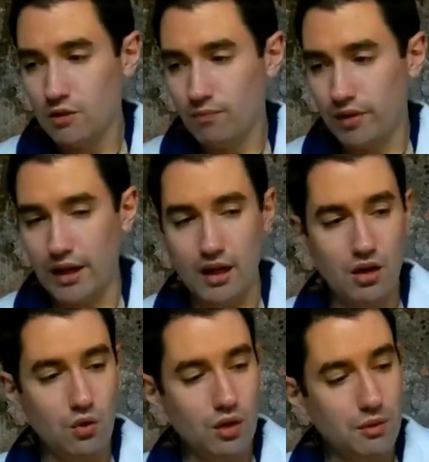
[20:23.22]

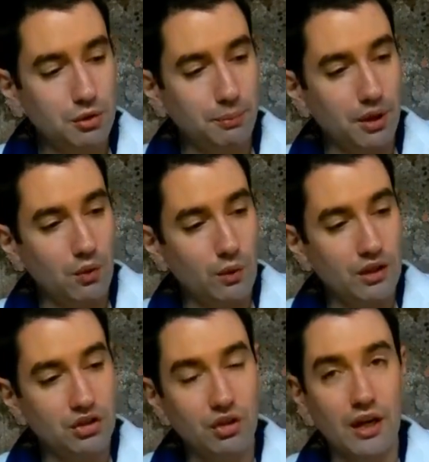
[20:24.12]
Now comes the part where I
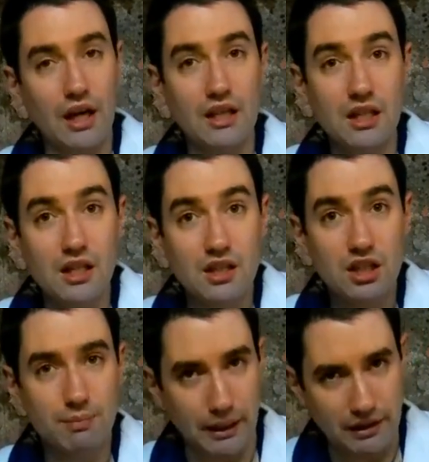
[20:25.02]
start adding
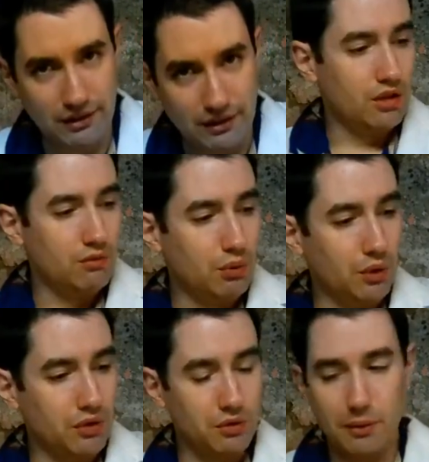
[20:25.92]
spices. It is
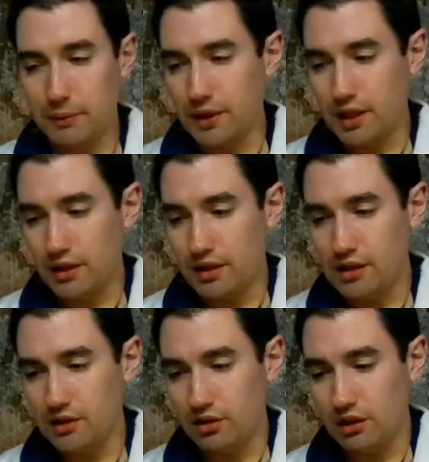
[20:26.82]
important to remember that
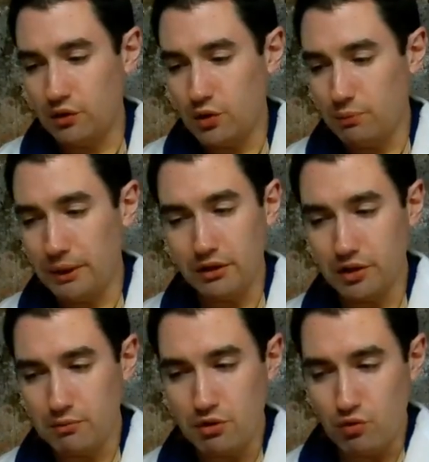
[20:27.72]
these, if you pickled
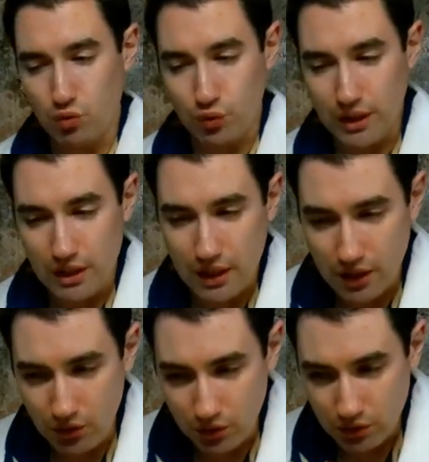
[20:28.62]
them right
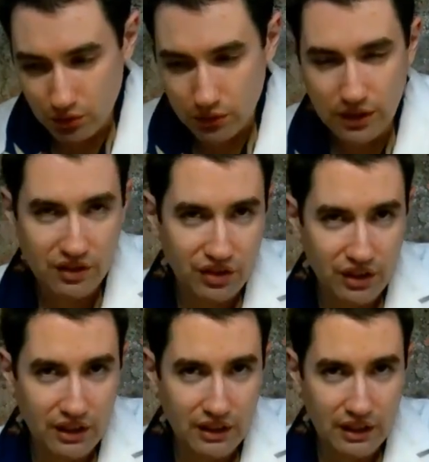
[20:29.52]
now, would taste
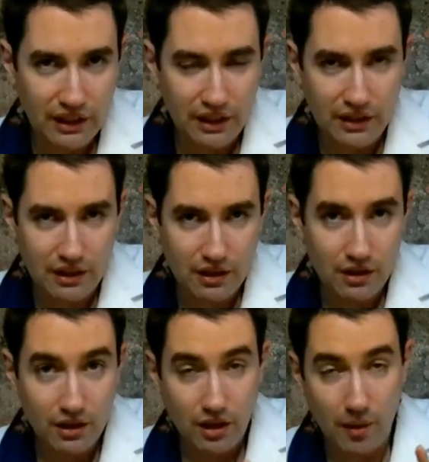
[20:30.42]
slightly like onion.
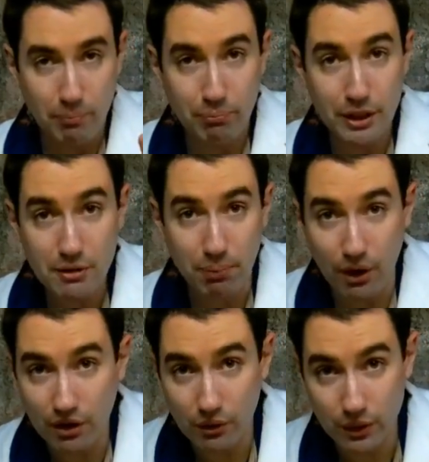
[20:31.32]
A big
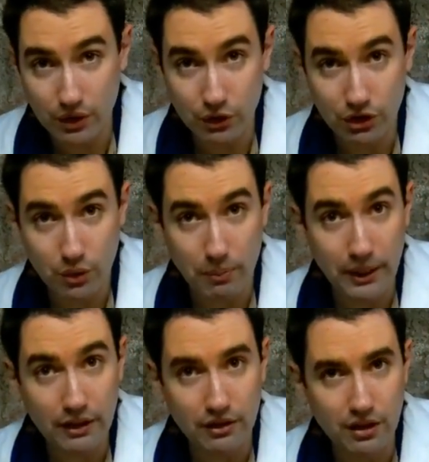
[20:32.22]
part of what goes into a
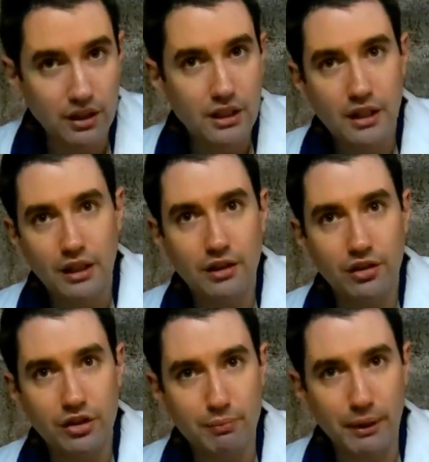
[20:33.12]
pickle
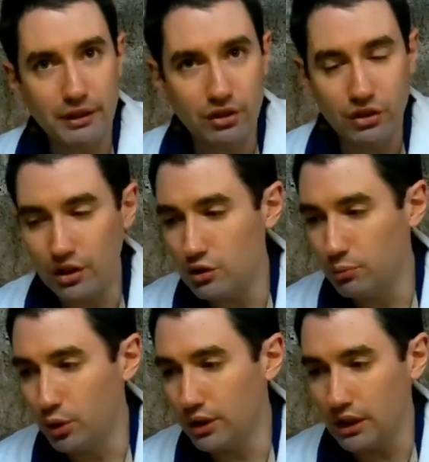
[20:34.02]
is the spices that you
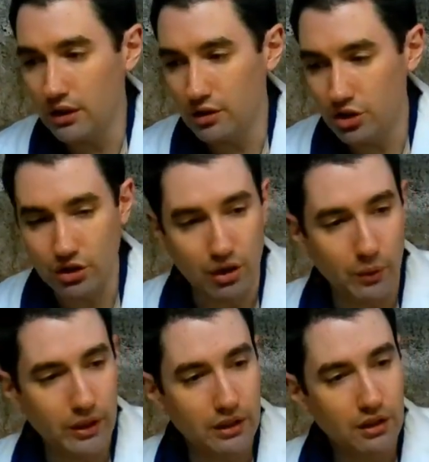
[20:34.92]
put in the jar
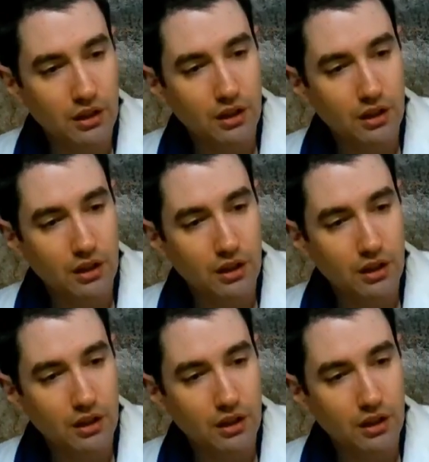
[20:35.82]
with it.